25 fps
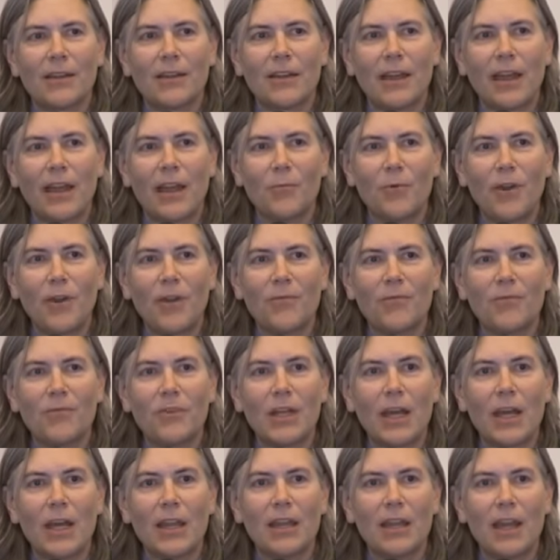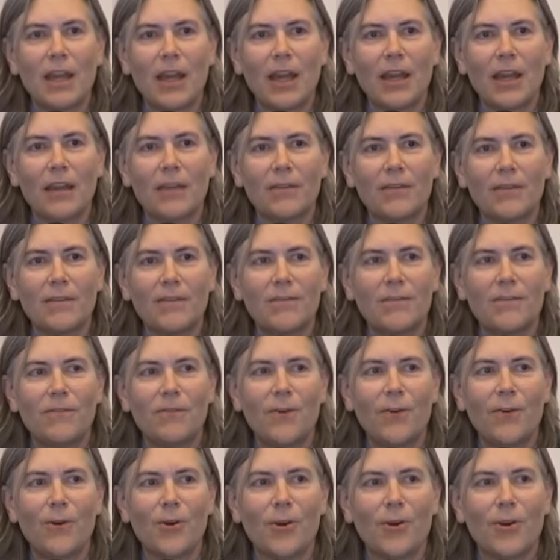and we've done that
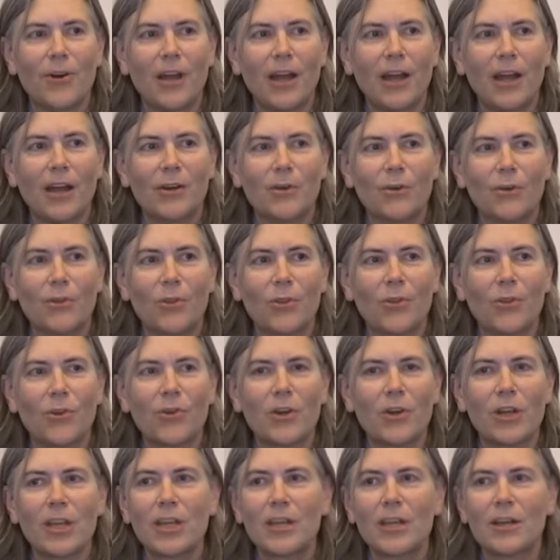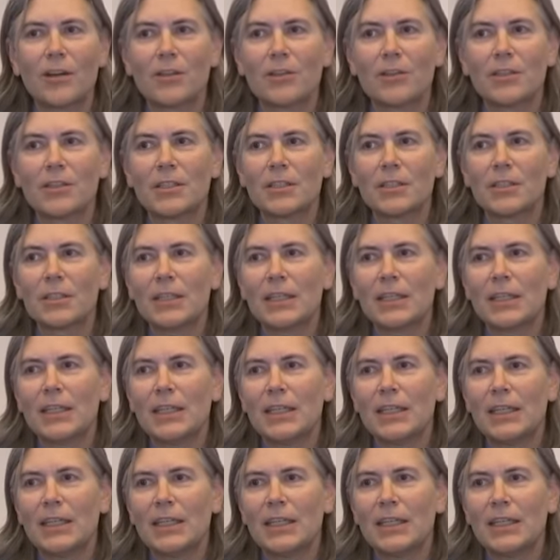for 130 years.
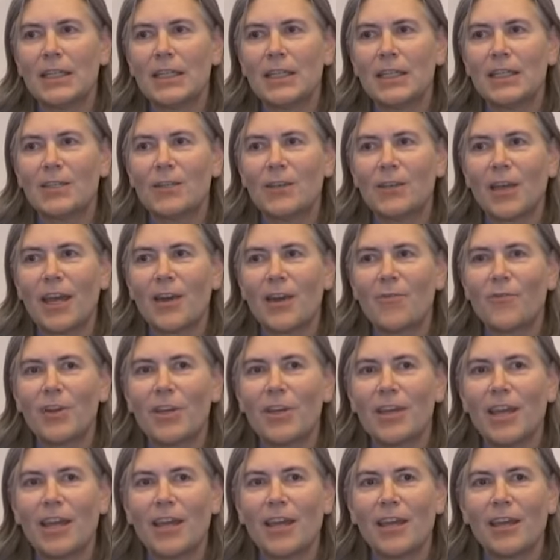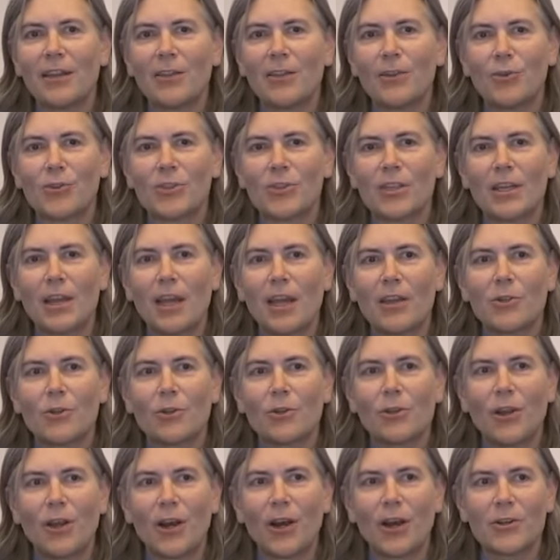So every day there's another
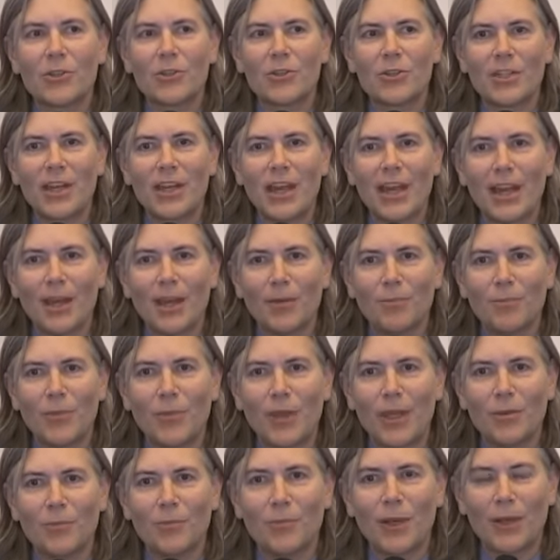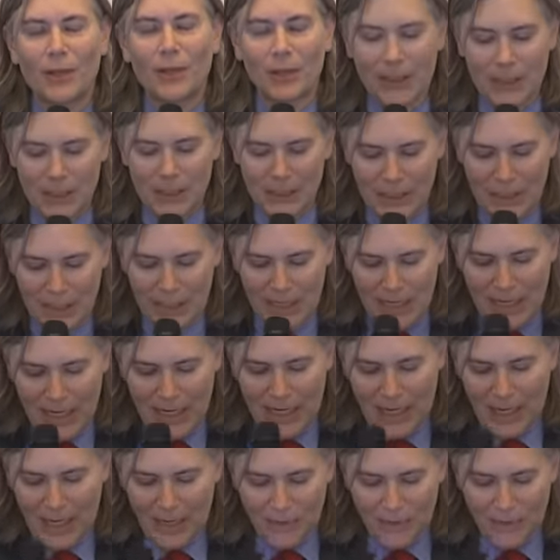large dam being built. And